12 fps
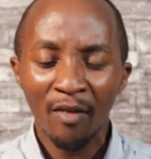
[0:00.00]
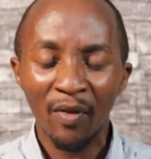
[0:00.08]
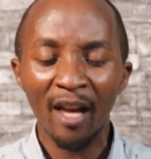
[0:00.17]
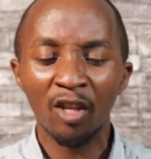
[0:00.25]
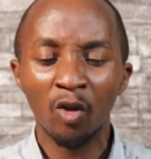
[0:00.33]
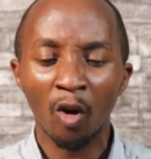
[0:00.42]

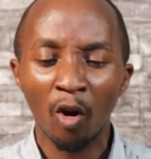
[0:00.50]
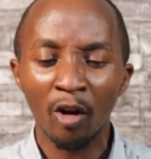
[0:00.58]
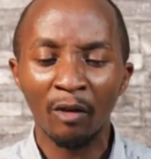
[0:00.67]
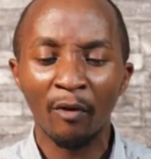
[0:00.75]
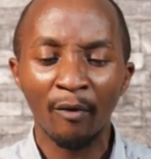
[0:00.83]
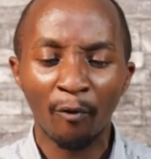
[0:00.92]
Thank you,
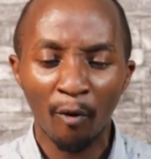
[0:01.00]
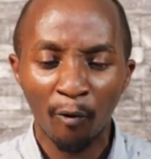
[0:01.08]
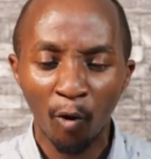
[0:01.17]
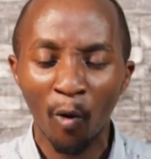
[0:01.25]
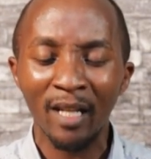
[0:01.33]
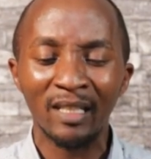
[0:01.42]
Lord, even for
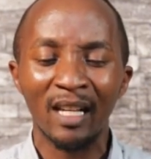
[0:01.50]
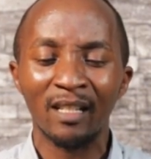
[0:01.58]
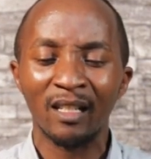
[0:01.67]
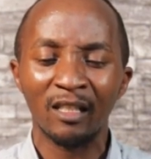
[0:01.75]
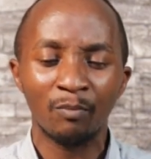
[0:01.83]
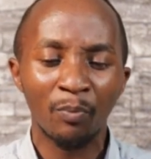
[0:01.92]
fluency
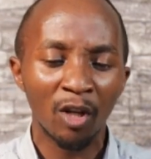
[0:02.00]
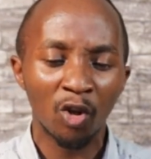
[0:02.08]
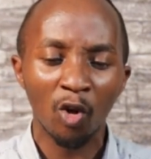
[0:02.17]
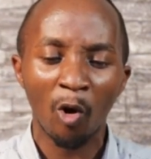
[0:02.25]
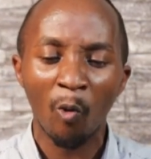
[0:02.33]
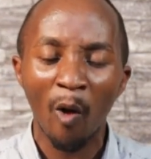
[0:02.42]
as I
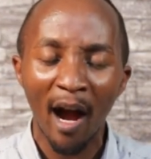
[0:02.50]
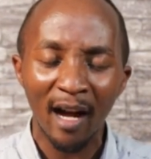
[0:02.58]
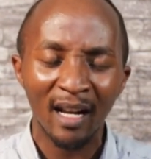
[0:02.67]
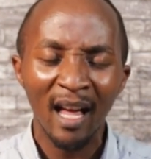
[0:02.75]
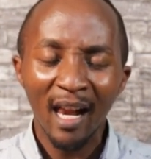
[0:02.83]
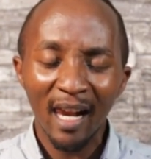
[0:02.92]
speak your word.